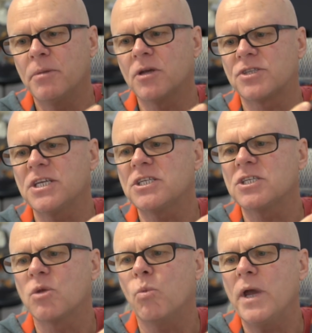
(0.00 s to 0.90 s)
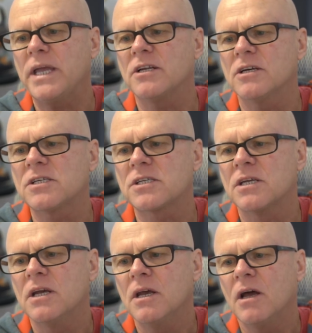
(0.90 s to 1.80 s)
because this is the
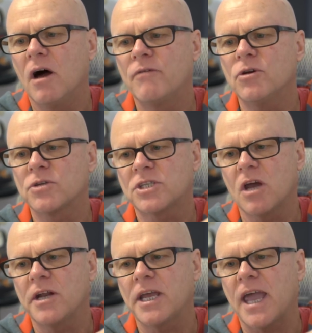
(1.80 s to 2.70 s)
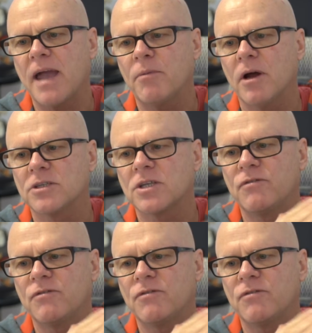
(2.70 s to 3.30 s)
weakness of your Sony camera.